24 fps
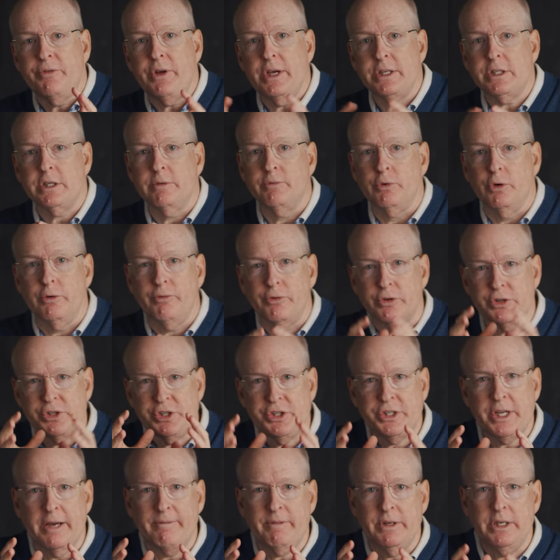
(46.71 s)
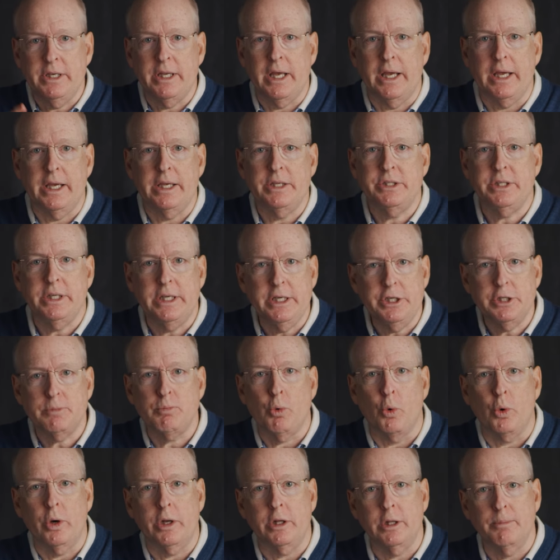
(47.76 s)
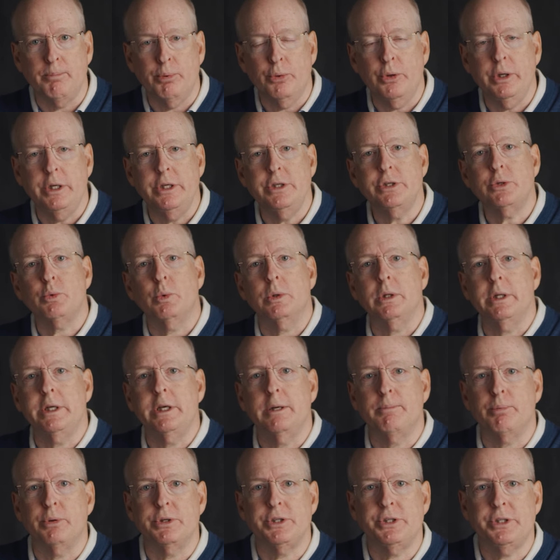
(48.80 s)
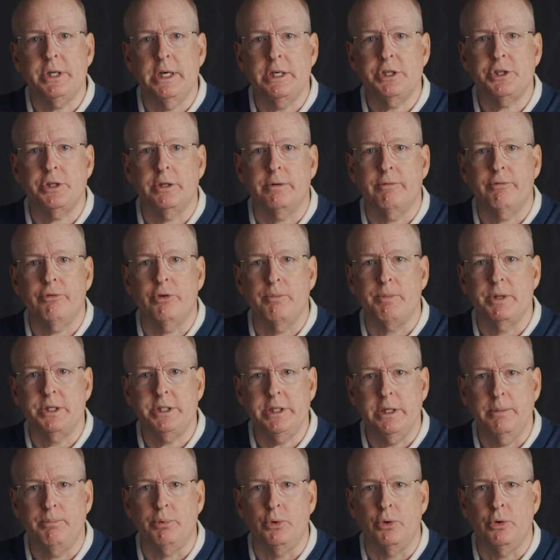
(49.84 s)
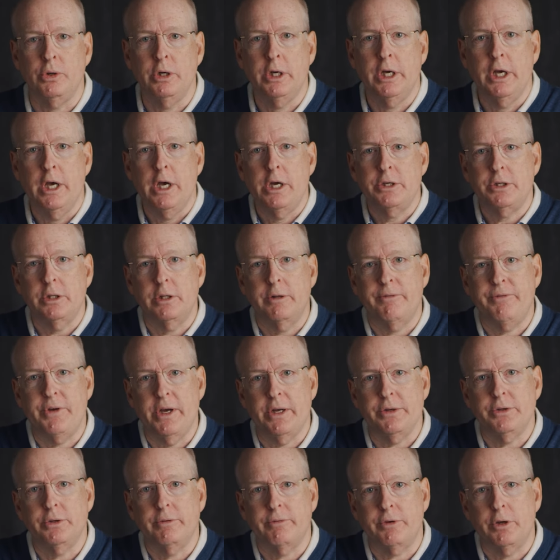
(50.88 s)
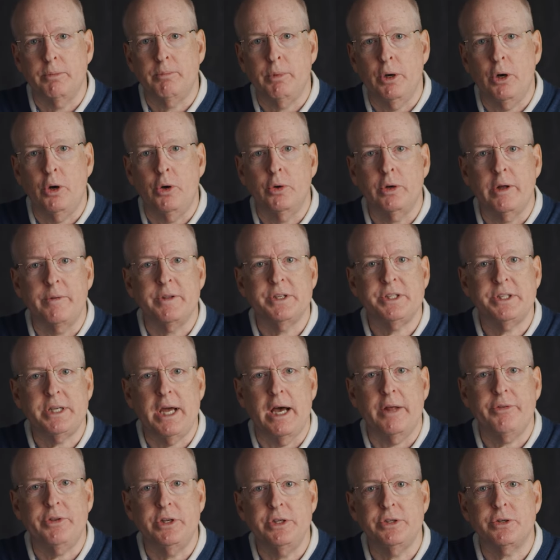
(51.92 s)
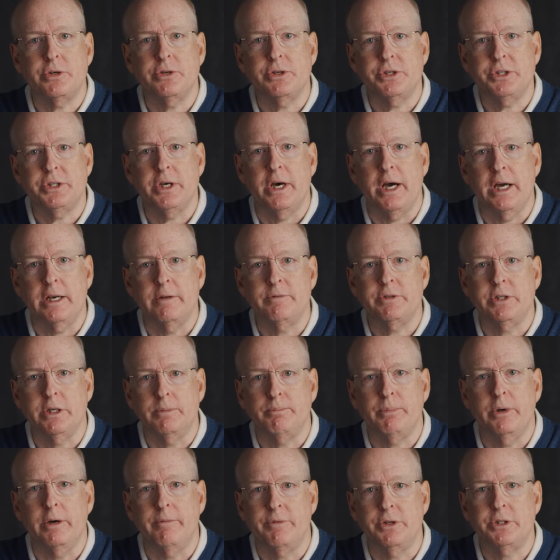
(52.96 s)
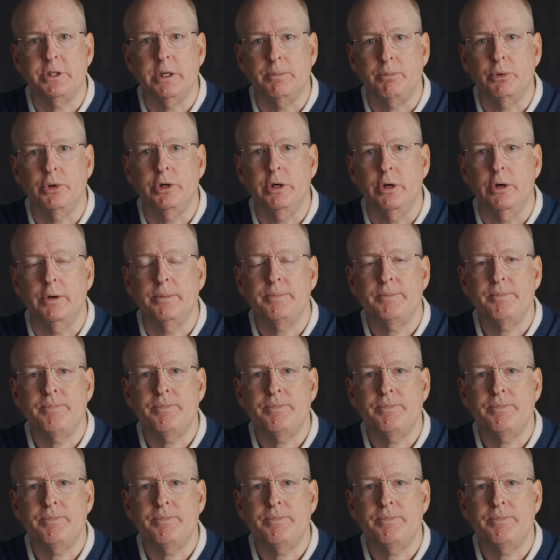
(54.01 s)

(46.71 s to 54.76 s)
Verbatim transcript: festival, for seven days, each morning the priest would lead a procession from the temple to the fountain of Gihon on the southeastern side of, temp of the Temple Hill.